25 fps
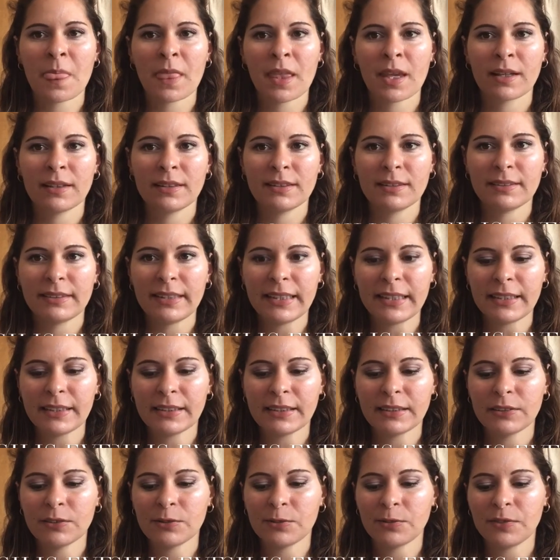
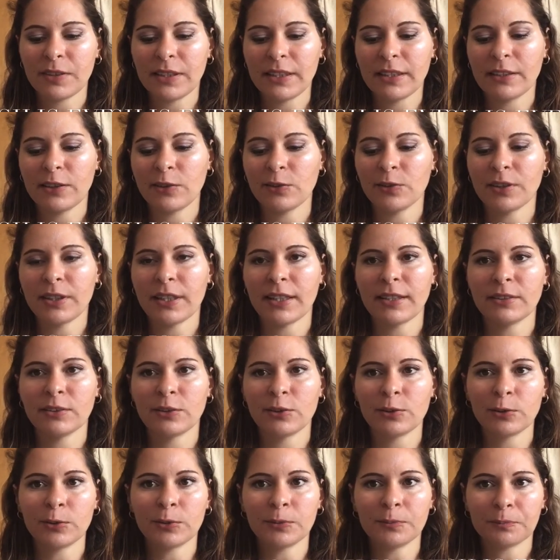Second thing you can
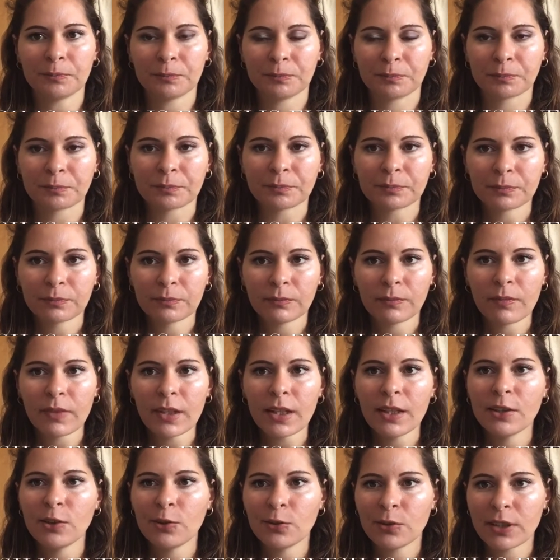do,
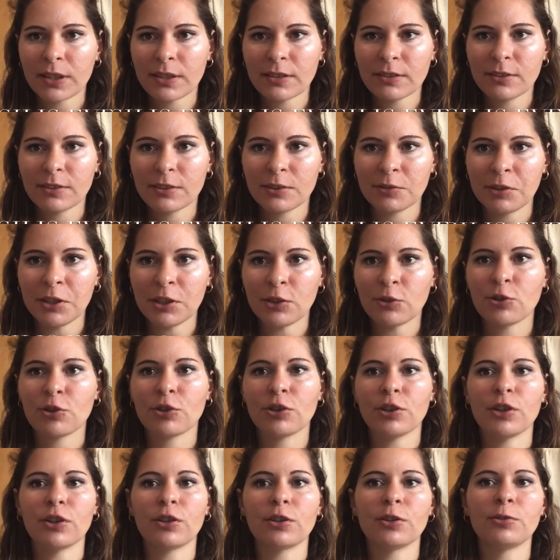you can switch
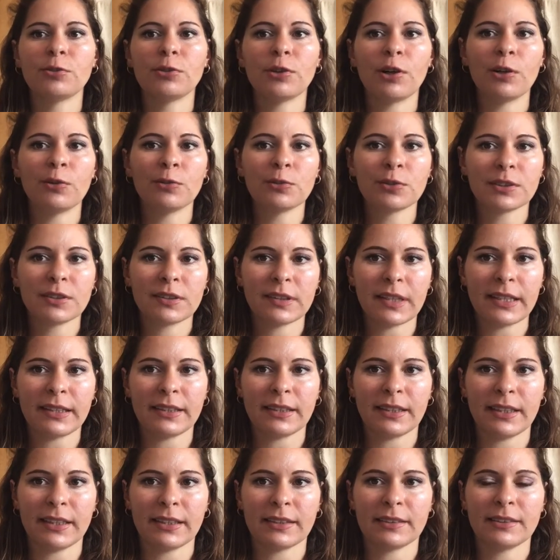your phone
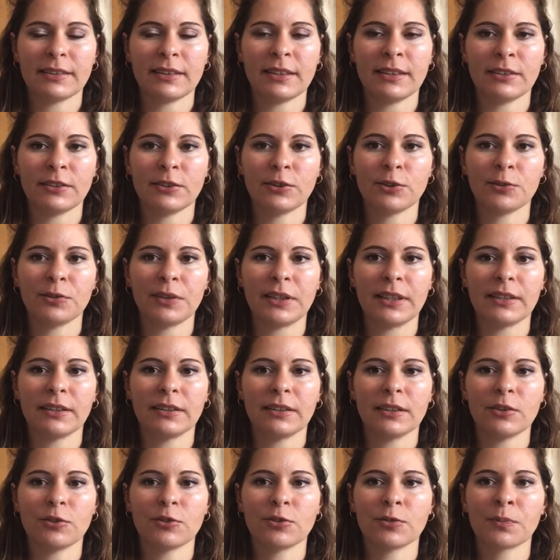settings into
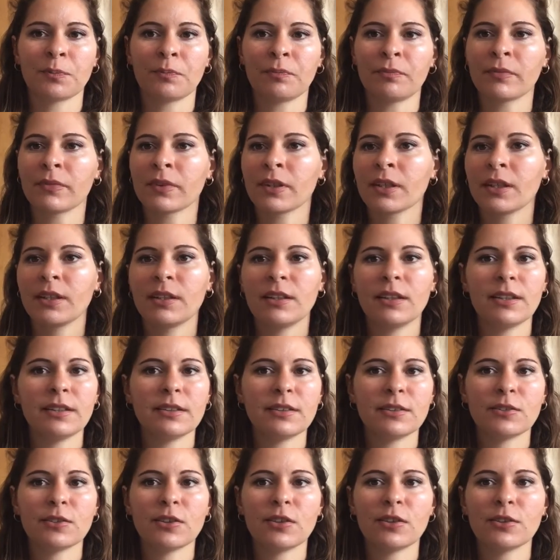English. It
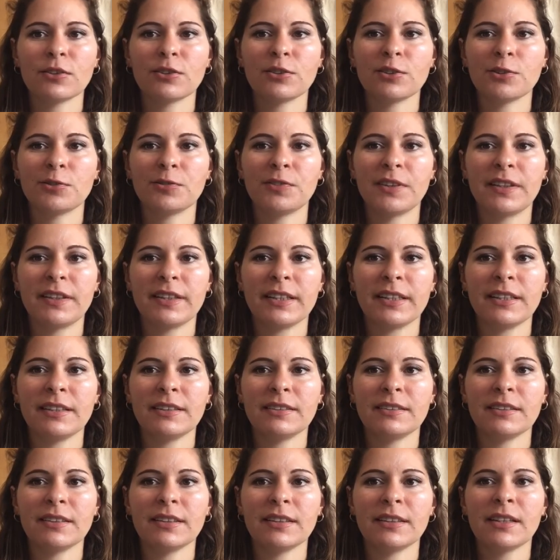is also very
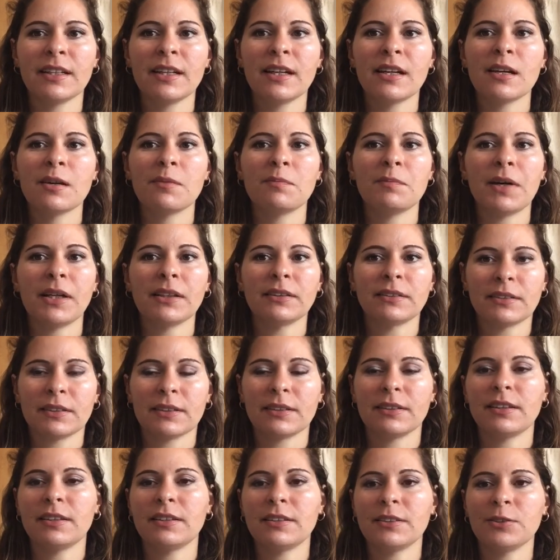easy, but
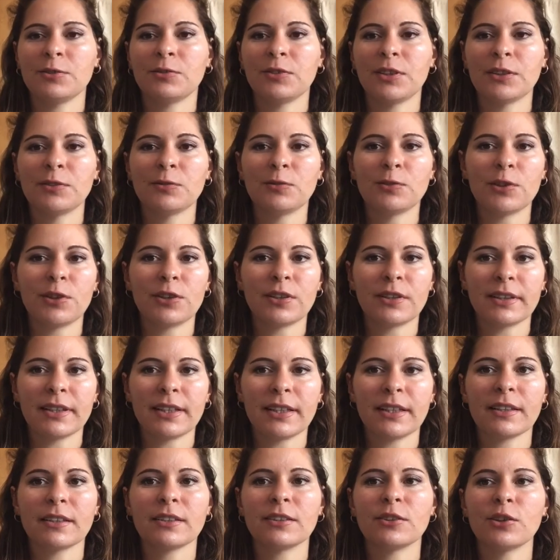there is one
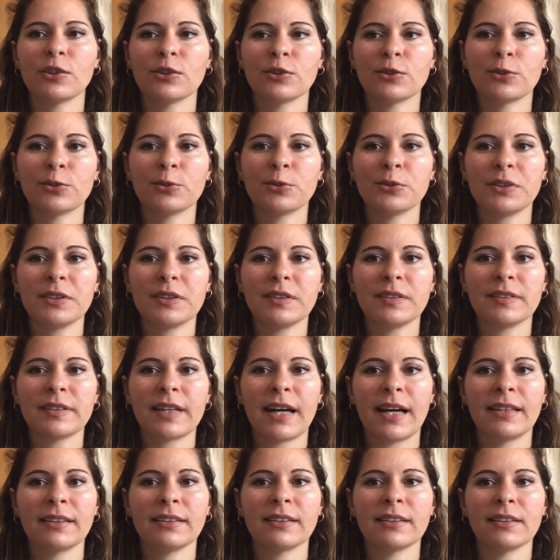warning: don't do this
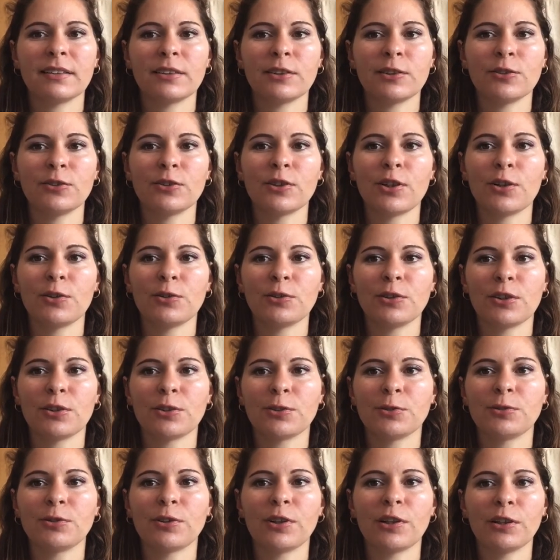until you know your
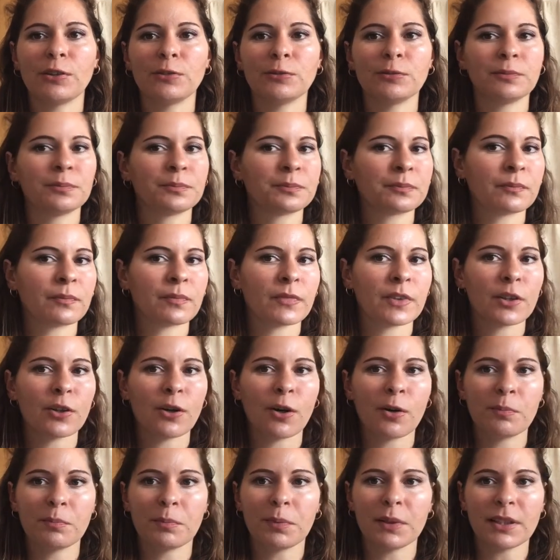phone
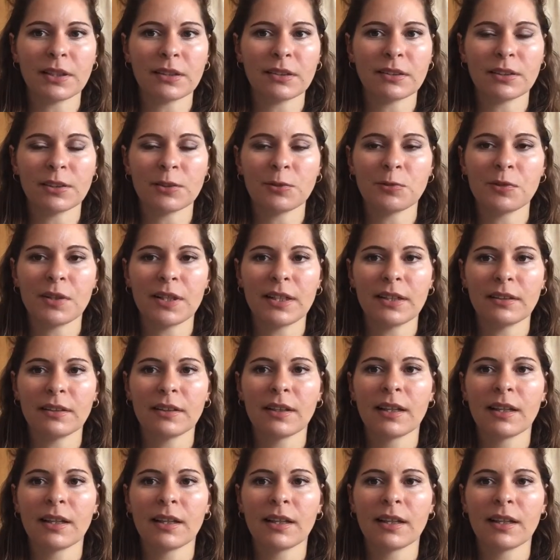completely well,